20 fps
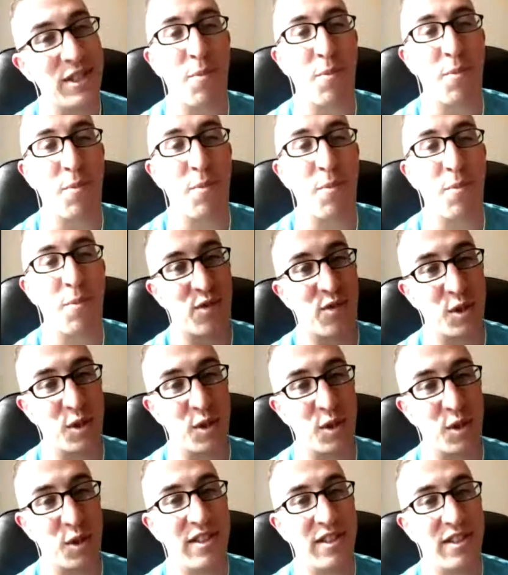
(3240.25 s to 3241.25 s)
place is 1st place.
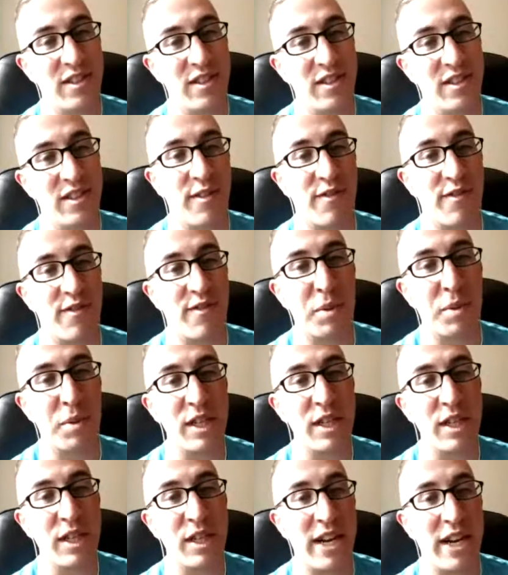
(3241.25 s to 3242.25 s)
There is a 1st place by
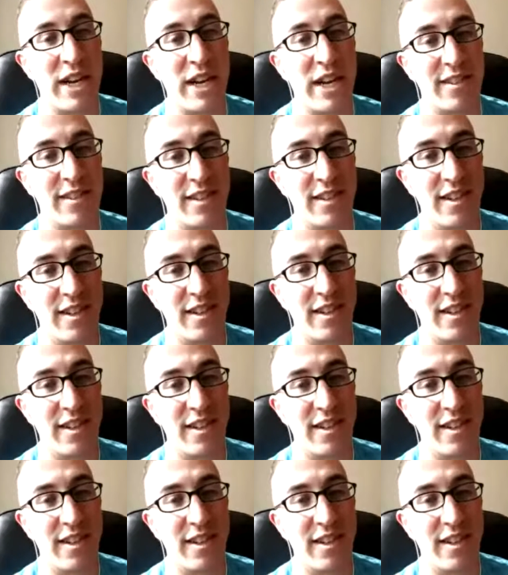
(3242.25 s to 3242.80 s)
necessity.